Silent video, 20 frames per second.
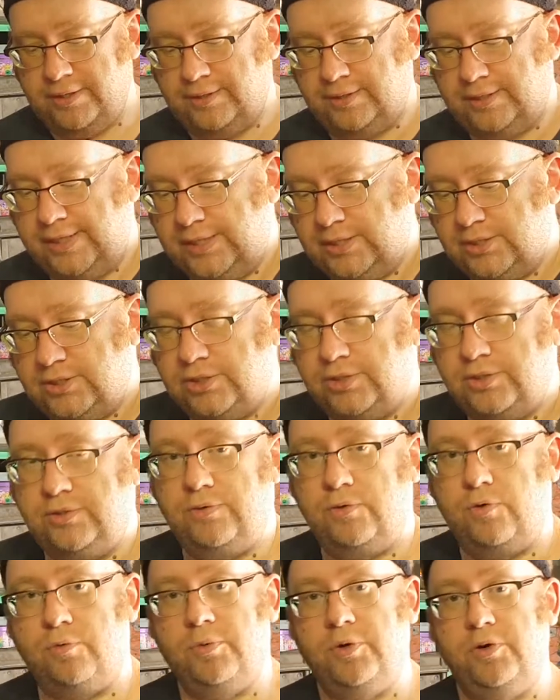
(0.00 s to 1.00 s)
need
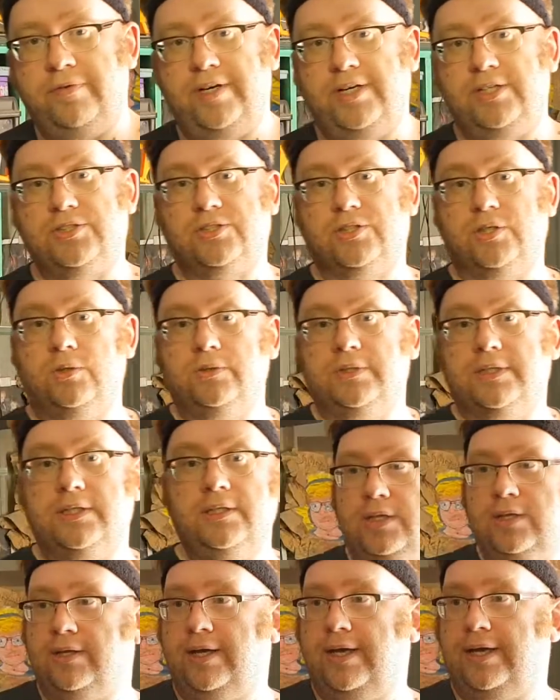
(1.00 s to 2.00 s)
to remove any solder,
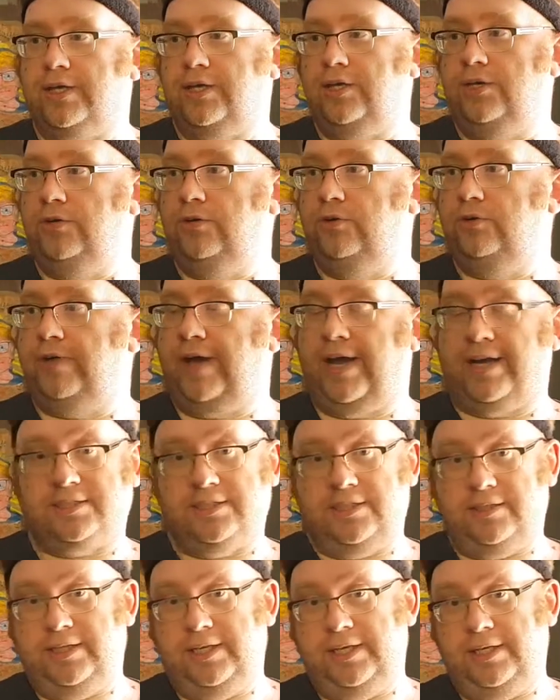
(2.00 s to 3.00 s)
like you've
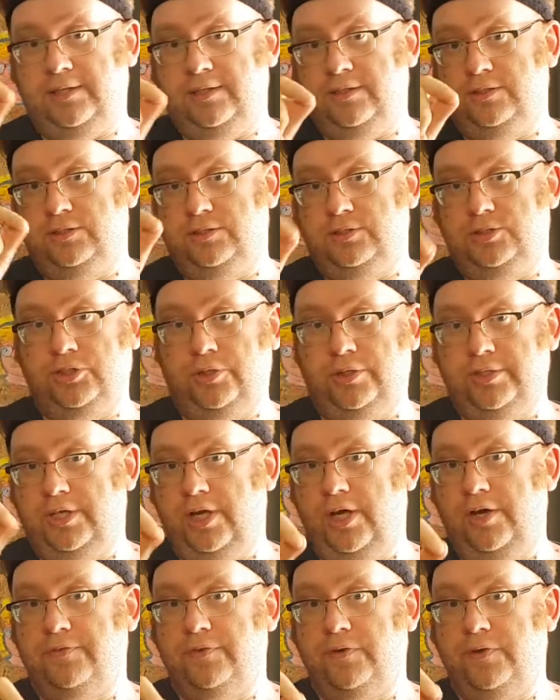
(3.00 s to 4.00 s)
accidentally joined
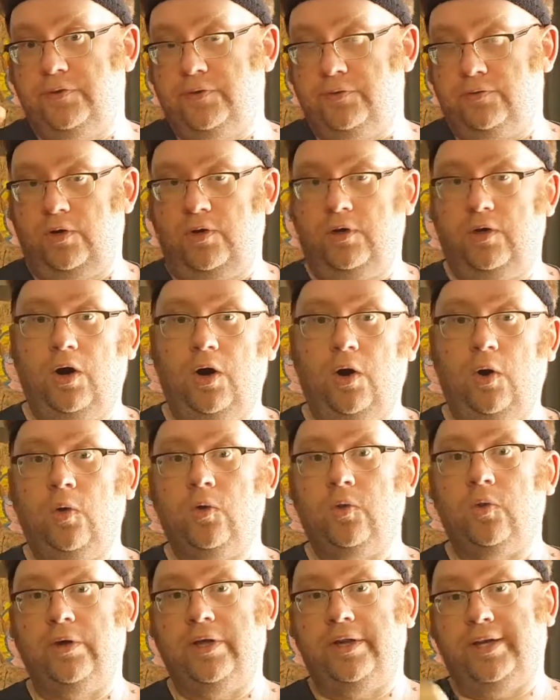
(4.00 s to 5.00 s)
over the wrong
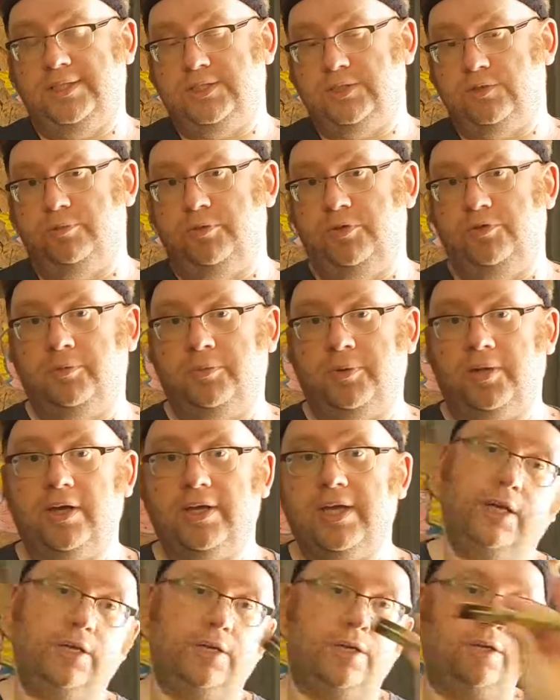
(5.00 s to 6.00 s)
hole, or you need to remove a
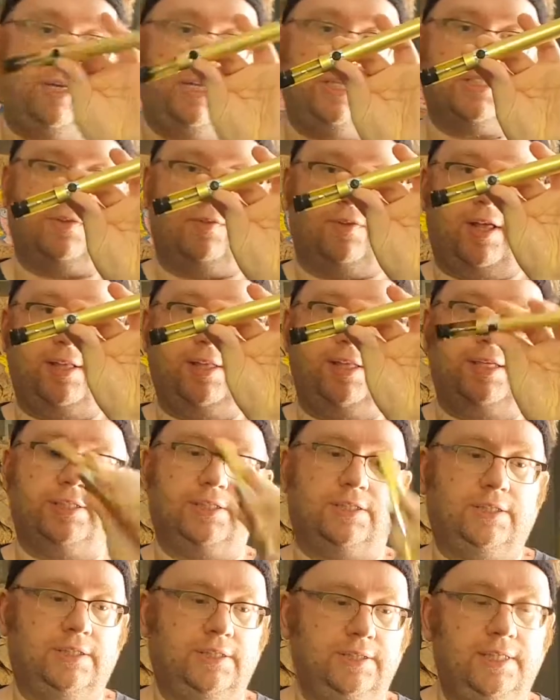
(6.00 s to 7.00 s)
plug, you need something like this.